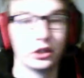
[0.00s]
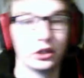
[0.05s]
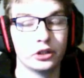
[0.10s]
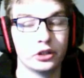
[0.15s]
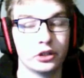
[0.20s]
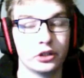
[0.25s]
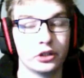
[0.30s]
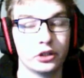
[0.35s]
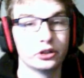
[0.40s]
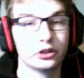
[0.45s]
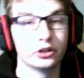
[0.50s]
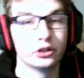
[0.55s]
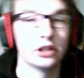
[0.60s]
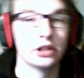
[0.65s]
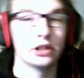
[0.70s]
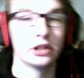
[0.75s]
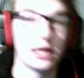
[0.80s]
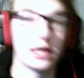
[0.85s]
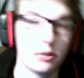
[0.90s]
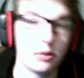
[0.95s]
Today I
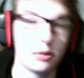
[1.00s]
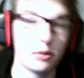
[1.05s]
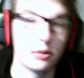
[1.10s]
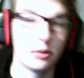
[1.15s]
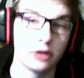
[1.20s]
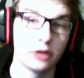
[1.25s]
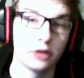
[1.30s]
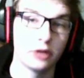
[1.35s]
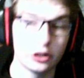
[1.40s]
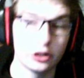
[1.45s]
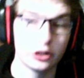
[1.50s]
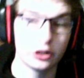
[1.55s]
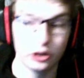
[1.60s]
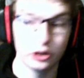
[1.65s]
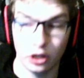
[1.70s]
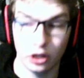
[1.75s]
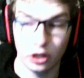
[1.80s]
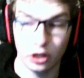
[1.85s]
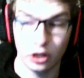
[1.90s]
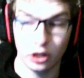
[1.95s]
would like to talk
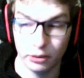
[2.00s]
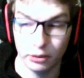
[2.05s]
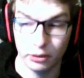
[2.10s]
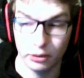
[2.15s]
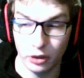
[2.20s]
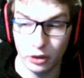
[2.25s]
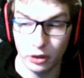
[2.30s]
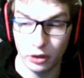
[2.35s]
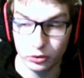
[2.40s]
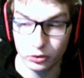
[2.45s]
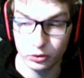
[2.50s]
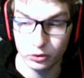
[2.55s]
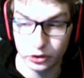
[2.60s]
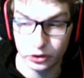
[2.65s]
about